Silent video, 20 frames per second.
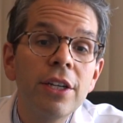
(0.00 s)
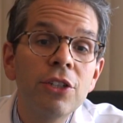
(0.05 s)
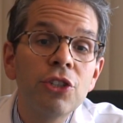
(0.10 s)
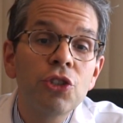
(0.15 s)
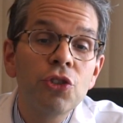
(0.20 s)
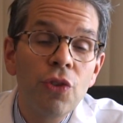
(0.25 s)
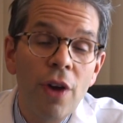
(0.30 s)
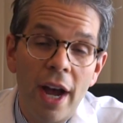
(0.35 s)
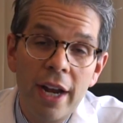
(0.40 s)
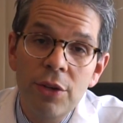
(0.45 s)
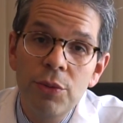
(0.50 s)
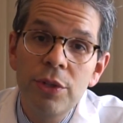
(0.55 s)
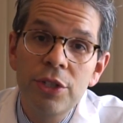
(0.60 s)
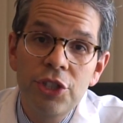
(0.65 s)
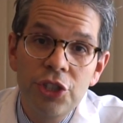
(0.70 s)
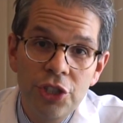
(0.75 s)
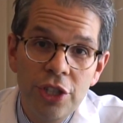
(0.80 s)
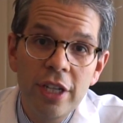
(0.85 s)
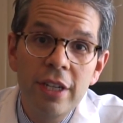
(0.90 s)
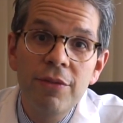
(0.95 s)
try to
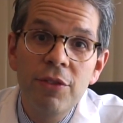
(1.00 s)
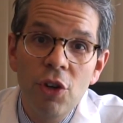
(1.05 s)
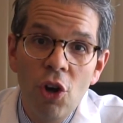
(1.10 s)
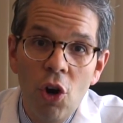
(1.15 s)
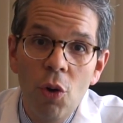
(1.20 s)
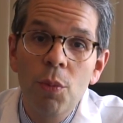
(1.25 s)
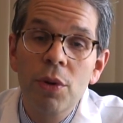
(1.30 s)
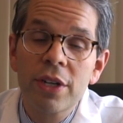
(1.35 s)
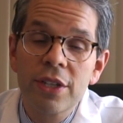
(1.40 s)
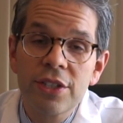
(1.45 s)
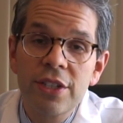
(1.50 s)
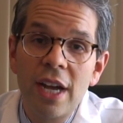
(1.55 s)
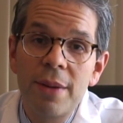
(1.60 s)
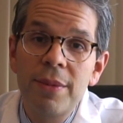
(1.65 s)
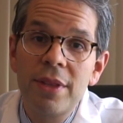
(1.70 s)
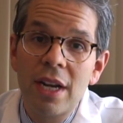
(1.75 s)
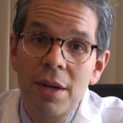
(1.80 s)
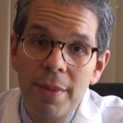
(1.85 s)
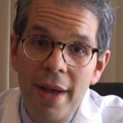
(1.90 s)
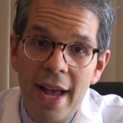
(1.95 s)
achieve the homework
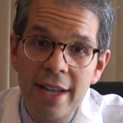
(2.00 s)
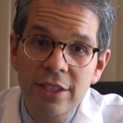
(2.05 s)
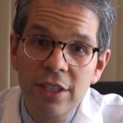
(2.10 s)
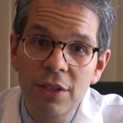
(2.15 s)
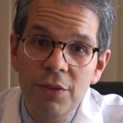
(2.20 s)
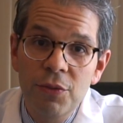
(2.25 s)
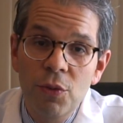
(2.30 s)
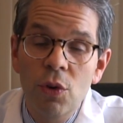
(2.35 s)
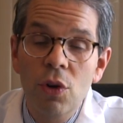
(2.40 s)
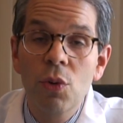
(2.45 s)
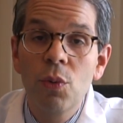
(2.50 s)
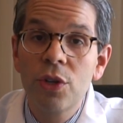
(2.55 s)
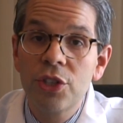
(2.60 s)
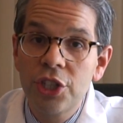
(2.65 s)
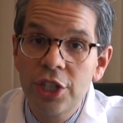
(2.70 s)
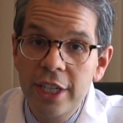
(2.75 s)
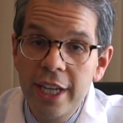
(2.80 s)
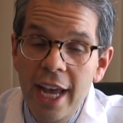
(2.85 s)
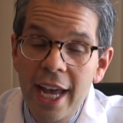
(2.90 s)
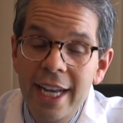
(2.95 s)
assignment that I'm asking for, which
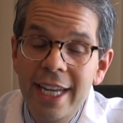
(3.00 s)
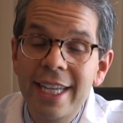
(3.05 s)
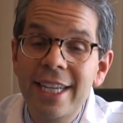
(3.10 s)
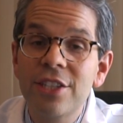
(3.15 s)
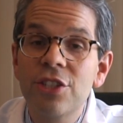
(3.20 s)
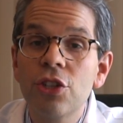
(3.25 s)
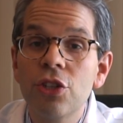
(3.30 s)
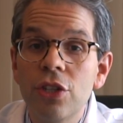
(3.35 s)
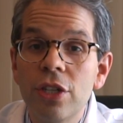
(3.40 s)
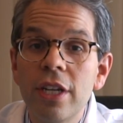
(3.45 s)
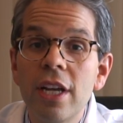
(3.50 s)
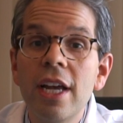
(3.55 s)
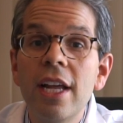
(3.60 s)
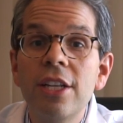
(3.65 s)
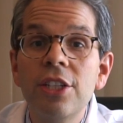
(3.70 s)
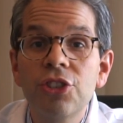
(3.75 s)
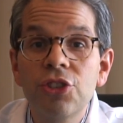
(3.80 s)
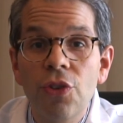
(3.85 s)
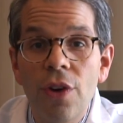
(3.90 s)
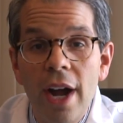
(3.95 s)
again is
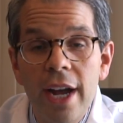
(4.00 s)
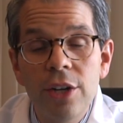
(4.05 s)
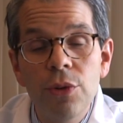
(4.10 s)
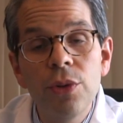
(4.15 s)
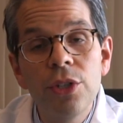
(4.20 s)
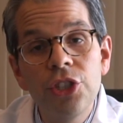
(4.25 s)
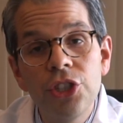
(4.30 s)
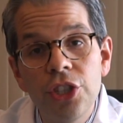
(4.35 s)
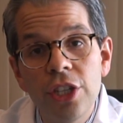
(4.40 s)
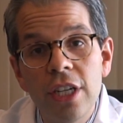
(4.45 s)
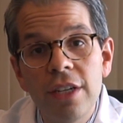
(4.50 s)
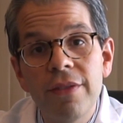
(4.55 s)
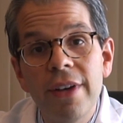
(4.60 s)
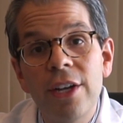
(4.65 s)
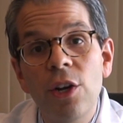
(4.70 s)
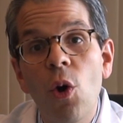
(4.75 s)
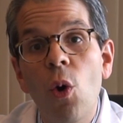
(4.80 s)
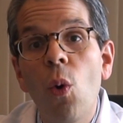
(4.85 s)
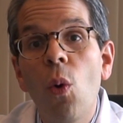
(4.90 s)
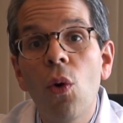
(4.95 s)
try to achieve
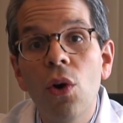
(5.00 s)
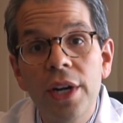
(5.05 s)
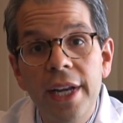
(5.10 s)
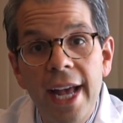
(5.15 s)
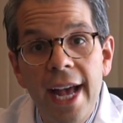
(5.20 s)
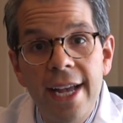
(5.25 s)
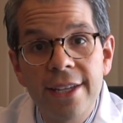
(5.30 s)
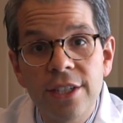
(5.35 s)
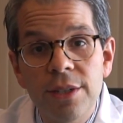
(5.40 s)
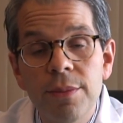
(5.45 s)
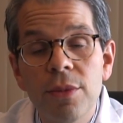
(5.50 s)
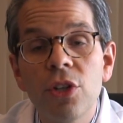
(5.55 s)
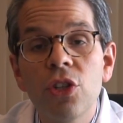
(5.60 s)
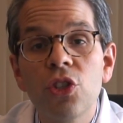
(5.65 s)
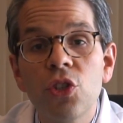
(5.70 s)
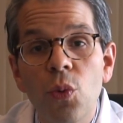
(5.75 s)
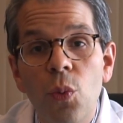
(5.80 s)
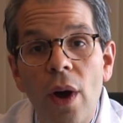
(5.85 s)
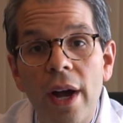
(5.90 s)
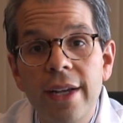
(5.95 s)
an orgasm
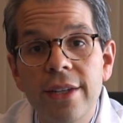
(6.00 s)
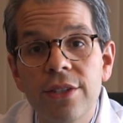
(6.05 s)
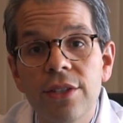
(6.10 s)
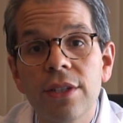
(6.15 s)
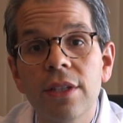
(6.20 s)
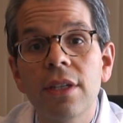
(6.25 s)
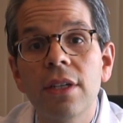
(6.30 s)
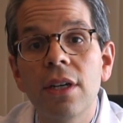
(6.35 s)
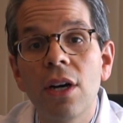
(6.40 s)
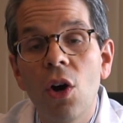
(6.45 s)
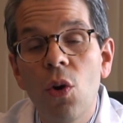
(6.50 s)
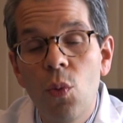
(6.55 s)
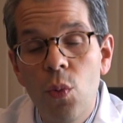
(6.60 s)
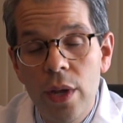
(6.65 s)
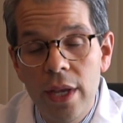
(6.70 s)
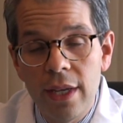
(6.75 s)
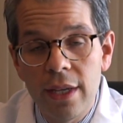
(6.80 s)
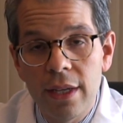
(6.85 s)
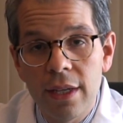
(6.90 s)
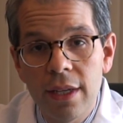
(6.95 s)
twice a
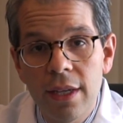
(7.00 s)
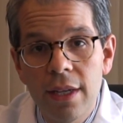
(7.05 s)
week.